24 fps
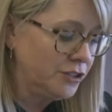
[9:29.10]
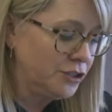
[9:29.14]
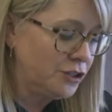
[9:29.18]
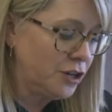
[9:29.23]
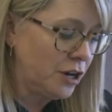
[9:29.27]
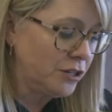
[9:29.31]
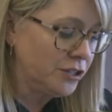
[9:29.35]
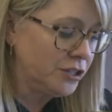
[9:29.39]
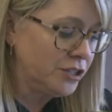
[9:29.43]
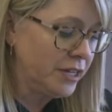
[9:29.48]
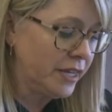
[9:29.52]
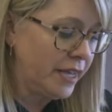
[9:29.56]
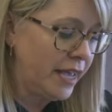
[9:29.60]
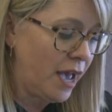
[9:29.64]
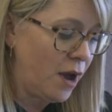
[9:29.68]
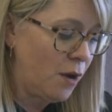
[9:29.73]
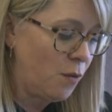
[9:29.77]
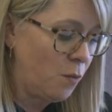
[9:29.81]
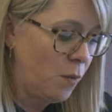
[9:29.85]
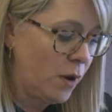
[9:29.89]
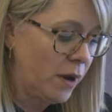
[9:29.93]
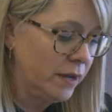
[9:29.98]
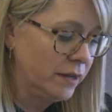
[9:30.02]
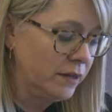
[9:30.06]
He was found
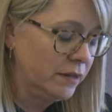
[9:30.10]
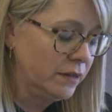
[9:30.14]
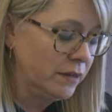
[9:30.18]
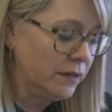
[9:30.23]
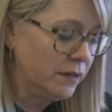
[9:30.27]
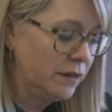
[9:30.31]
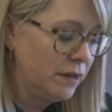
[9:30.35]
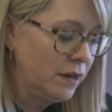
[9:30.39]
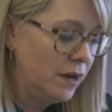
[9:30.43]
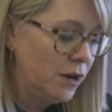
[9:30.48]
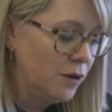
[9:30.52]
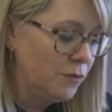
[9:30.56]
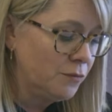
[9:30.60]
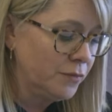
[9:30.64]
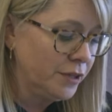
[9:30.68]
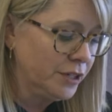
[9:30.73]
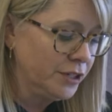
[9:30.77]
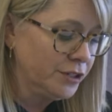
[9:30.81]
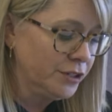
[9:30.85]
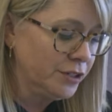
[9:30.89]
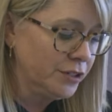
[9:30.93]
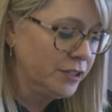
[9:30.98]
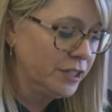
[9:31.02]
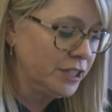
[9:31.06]
guilty of
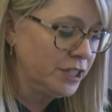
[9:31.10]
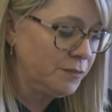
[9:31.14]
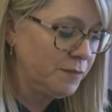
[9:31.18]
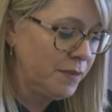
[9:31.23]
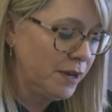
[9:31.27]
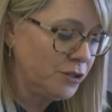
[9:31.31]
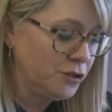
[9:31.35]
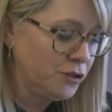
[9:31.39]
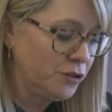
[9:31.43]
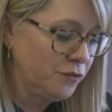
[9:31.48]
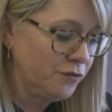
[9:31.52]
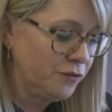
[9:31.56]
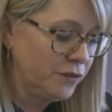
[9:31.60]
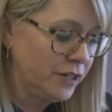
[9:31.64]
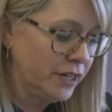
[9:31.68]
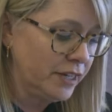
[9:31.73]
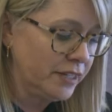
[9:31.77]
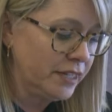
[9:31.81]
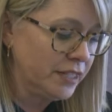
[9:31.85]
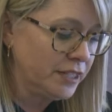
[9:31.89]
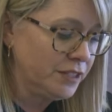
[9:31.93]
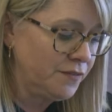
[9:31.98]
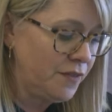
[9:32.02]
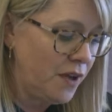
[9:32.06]
premeditated murder
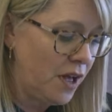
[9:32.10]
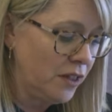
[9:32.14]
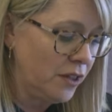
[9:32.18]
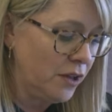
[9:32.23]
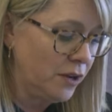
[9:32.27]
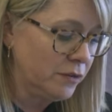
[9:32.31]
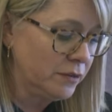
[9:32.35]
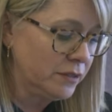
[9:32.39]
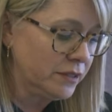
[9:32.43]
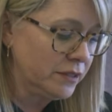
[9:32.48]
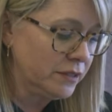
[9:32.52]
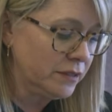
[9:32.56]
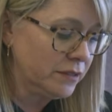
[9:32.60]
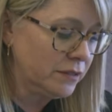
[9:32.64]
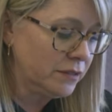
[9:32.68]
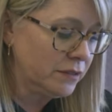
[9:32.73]
in the first degree